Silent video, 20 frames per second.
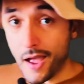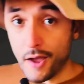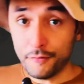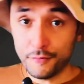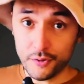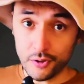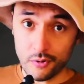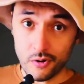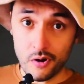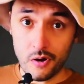
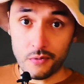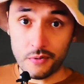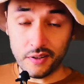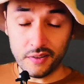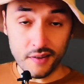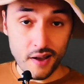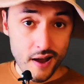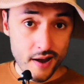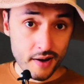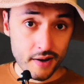After all, in
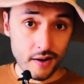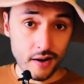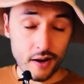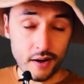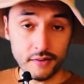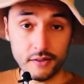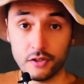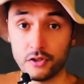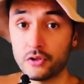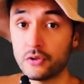
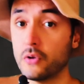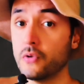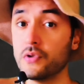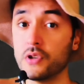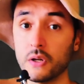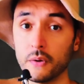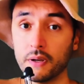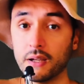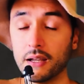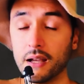Daggerheart, a
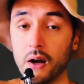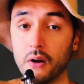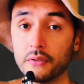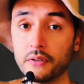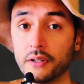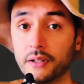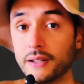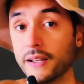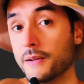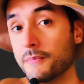social
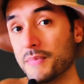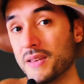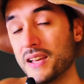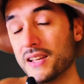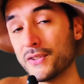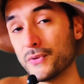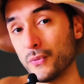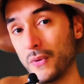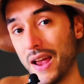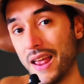encounter can be
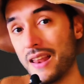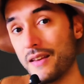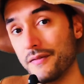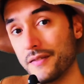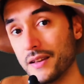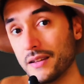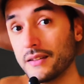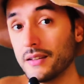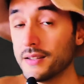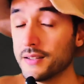as
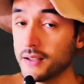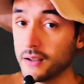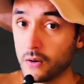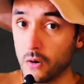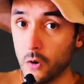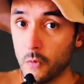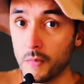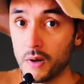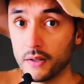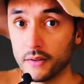relevant as a
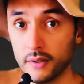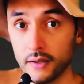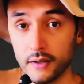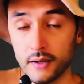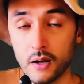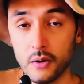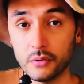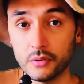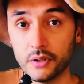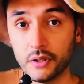combat
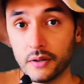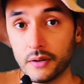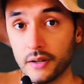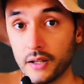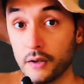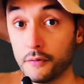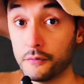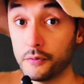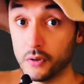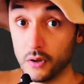encounter,
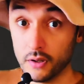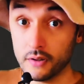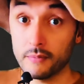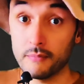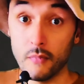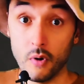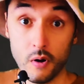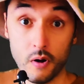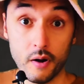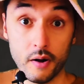if not
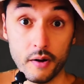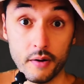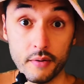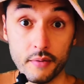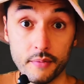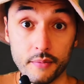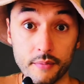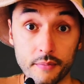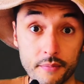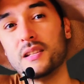more.
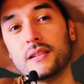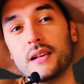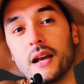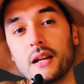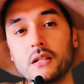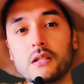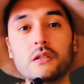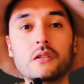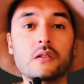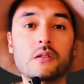
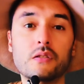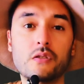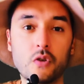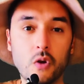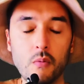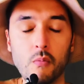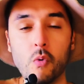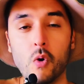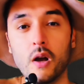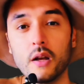Besides
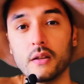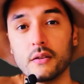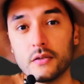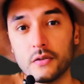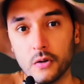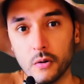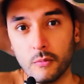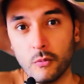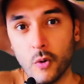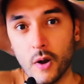someone
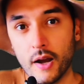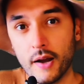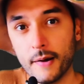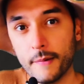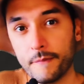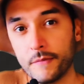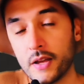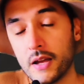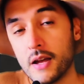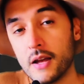
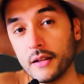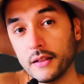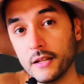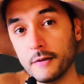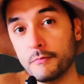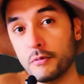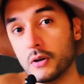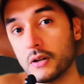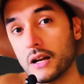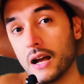somewhere, the
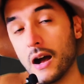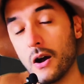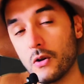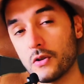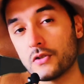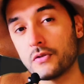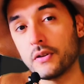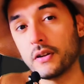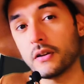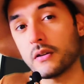book
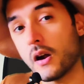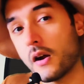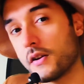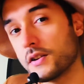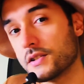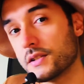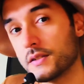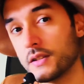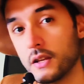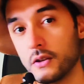also
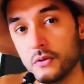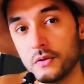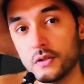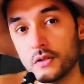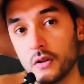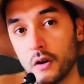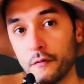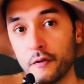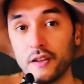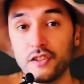encourages the
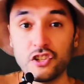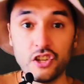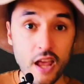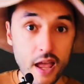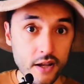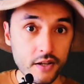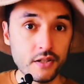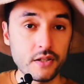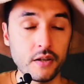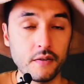use of
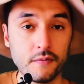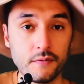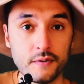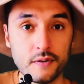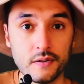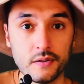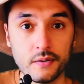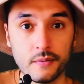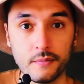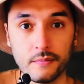
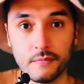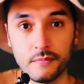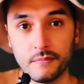adjectives,